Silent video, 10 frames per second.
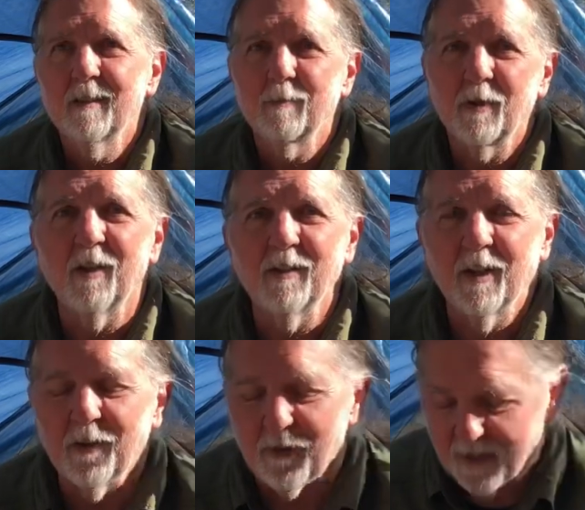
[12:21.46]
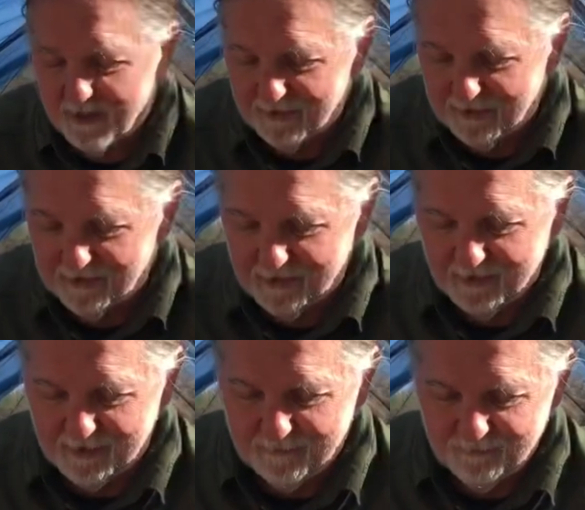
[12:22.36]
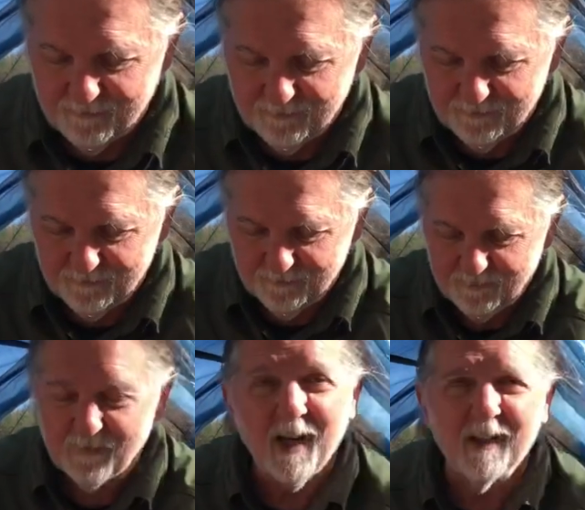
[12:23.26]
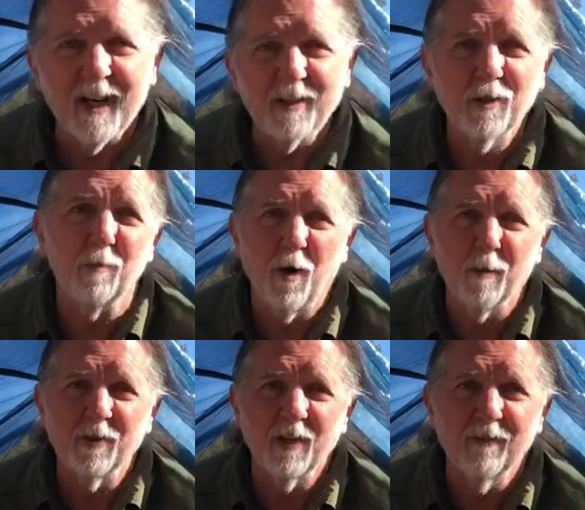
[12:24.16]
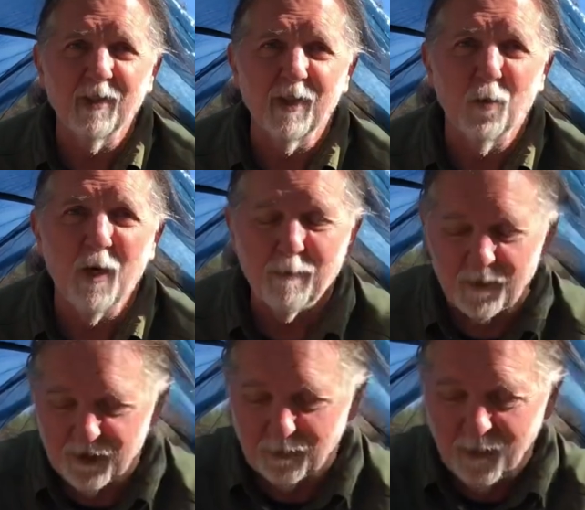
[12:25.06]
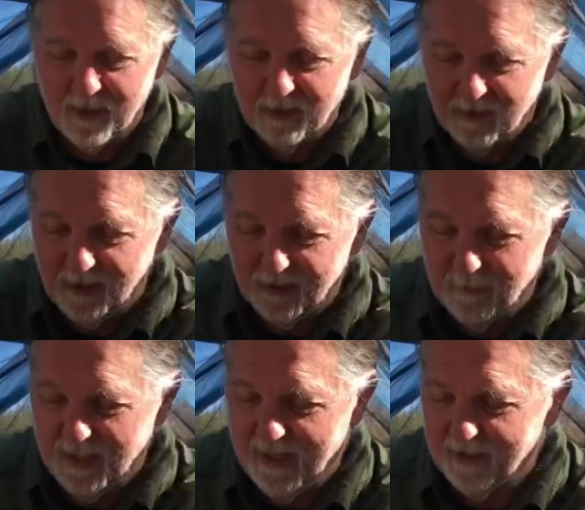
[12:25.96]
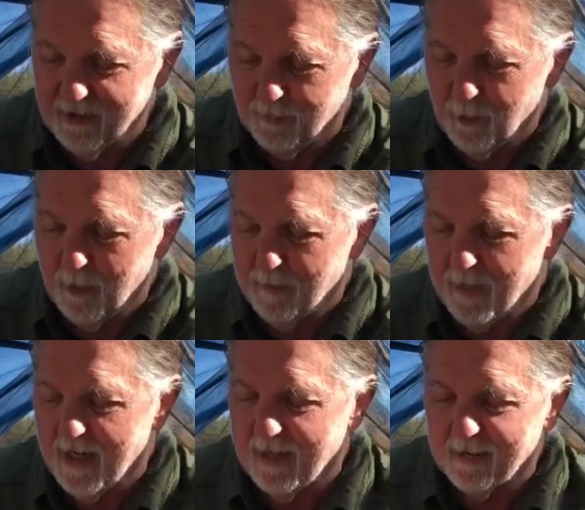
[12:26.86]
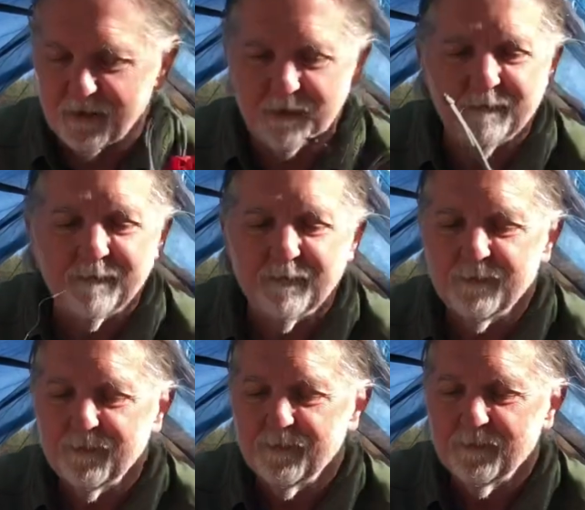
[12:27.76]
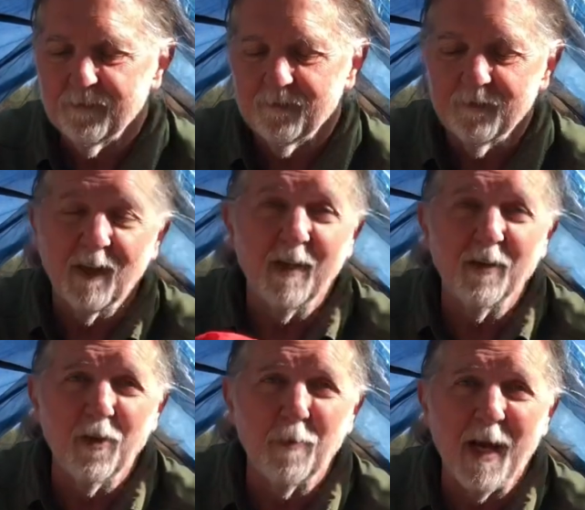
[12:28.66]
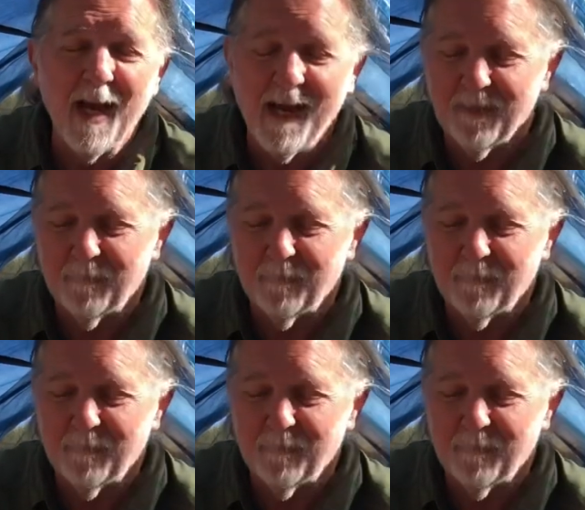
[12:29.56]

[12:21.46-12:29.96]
on the other hand, I could actually probably save a little weight, but just by eliminating some of my bags. Another bag.